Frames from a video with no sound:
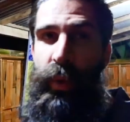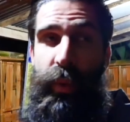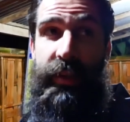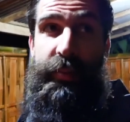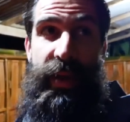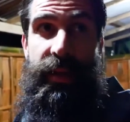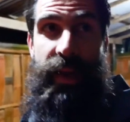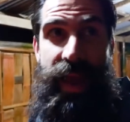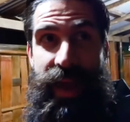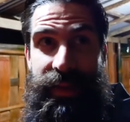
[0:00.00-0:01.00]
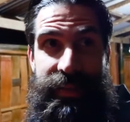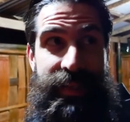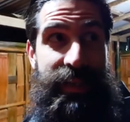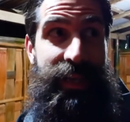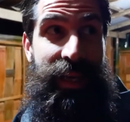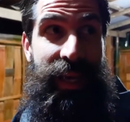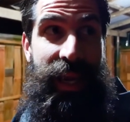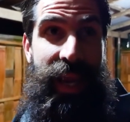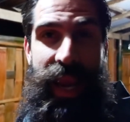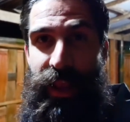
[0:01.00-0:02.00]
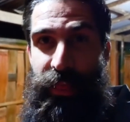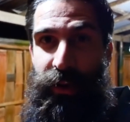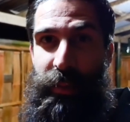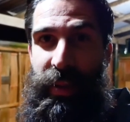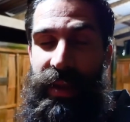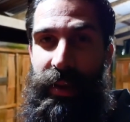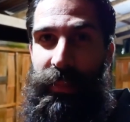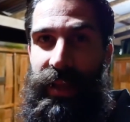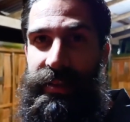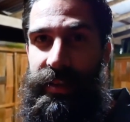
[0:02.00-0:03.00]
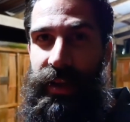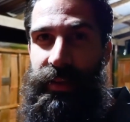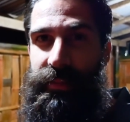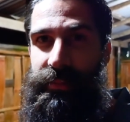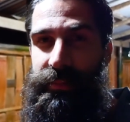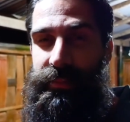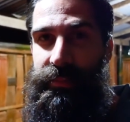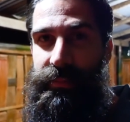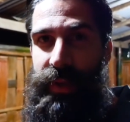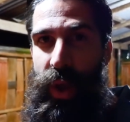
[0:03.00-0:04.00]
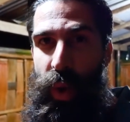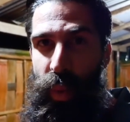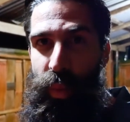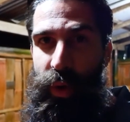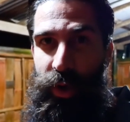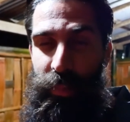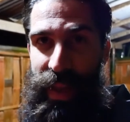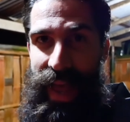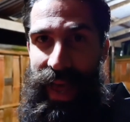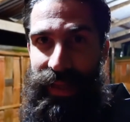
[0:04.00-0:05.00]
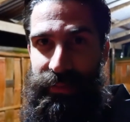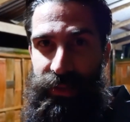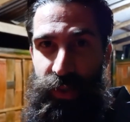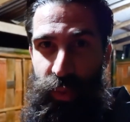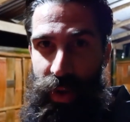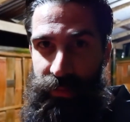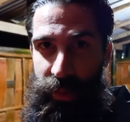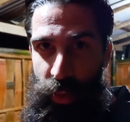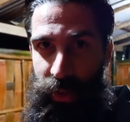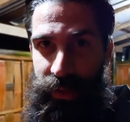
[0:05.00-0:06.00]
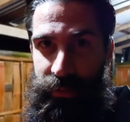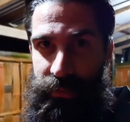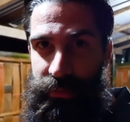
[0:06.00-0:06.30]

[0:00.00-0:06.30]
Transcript: We went to bed at 8:30 p.m. last night, woke up at 12 in the morning,